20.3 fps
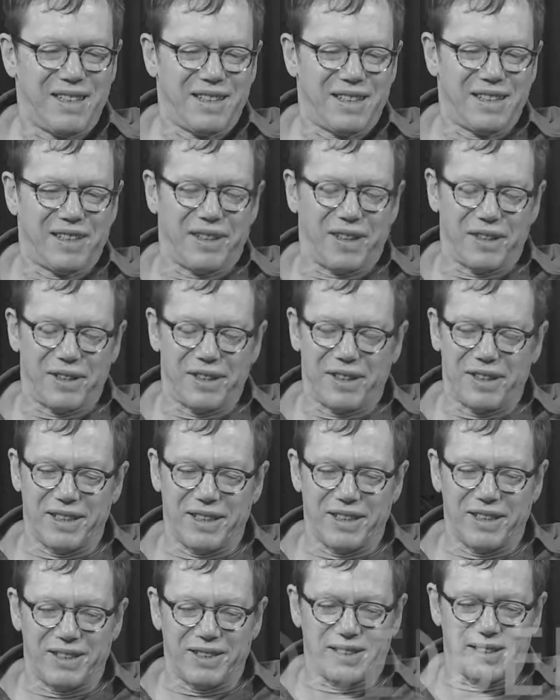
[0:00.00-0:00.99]
You know,
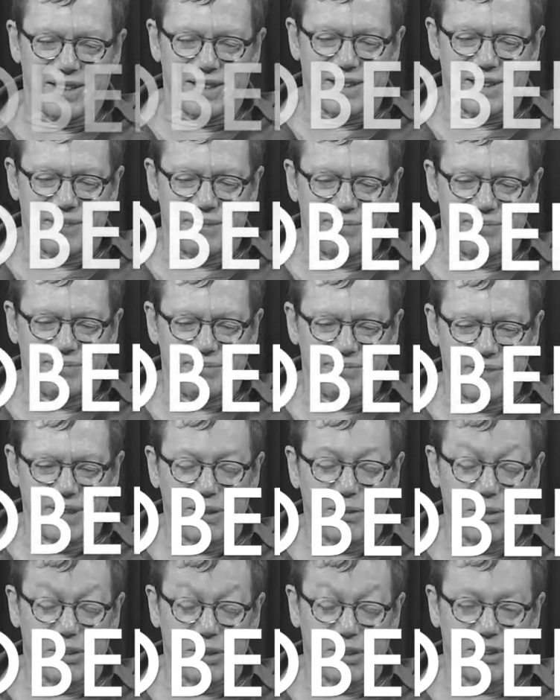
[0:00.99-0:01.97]

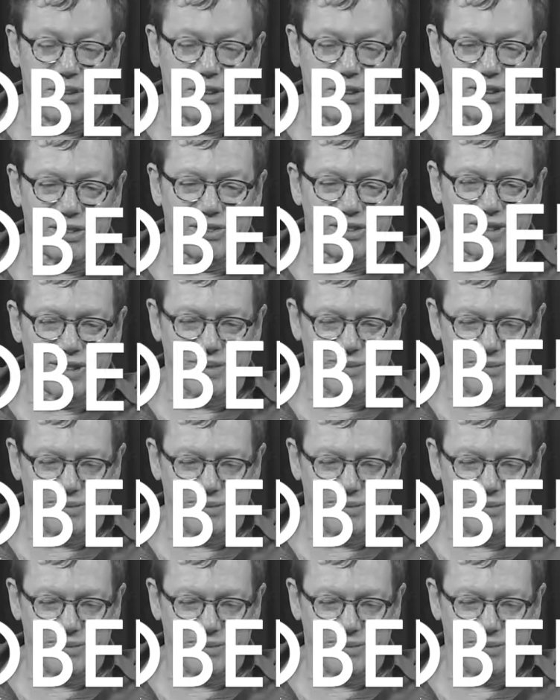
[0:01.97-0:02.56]
it was exhausting.